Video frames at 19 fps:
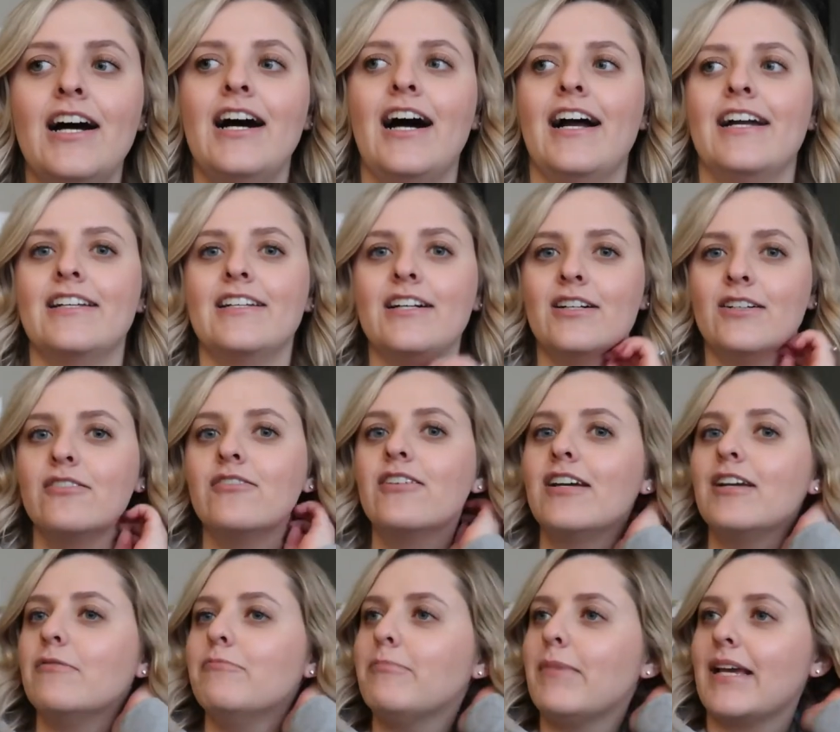I know
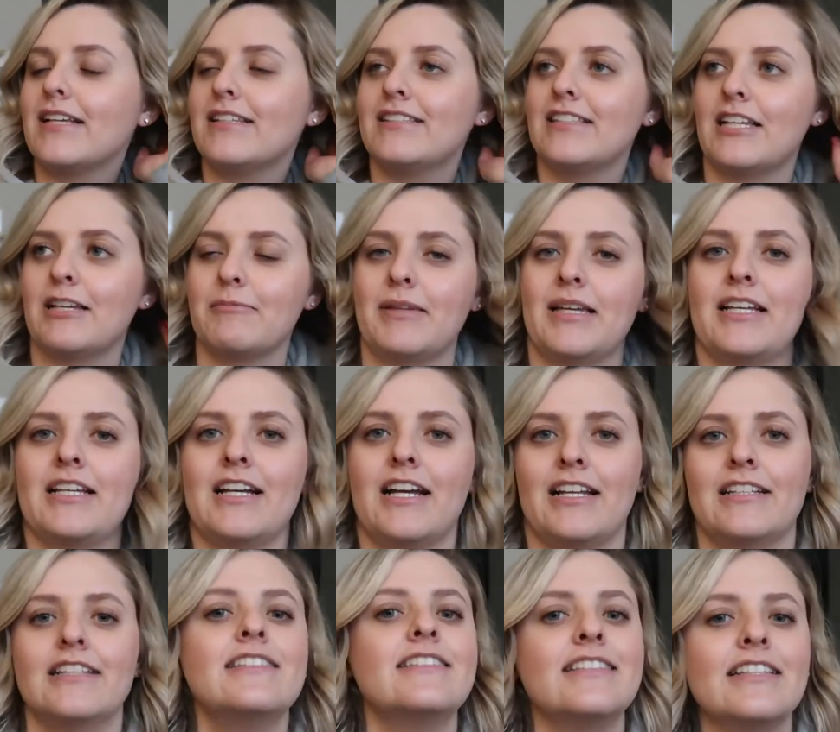it may seem like
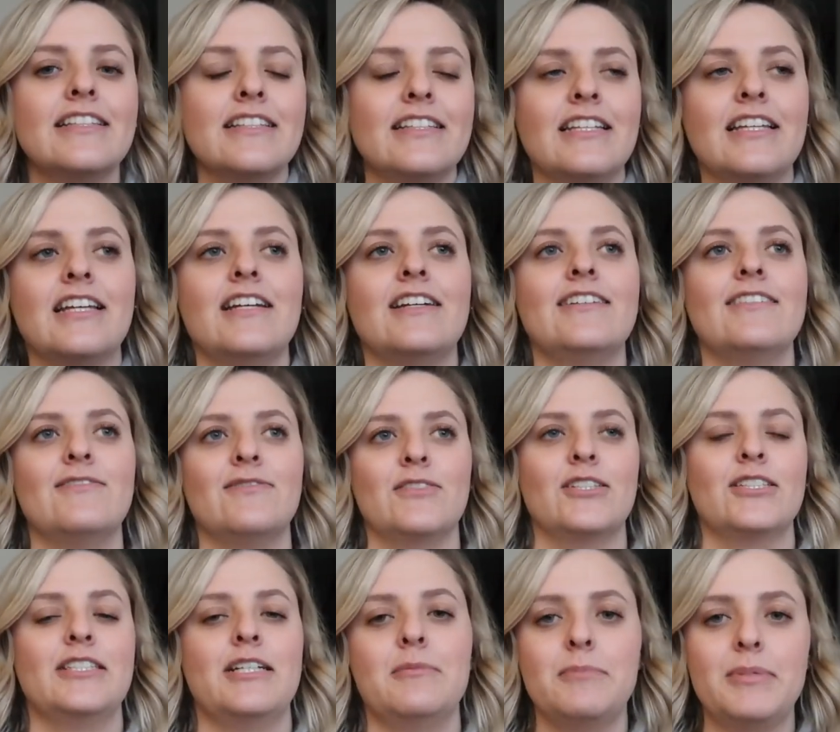kind of silly for
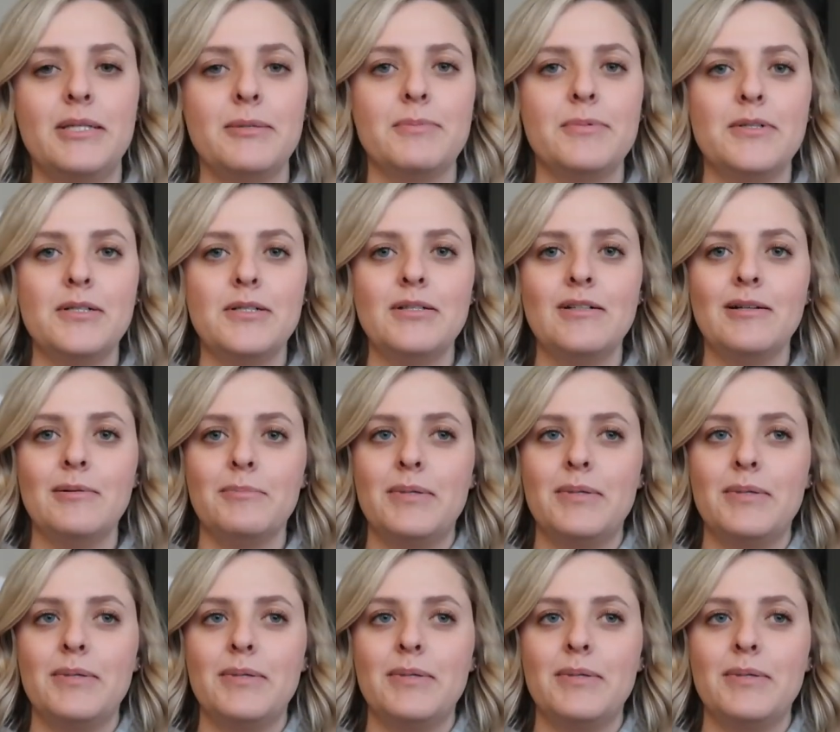some people,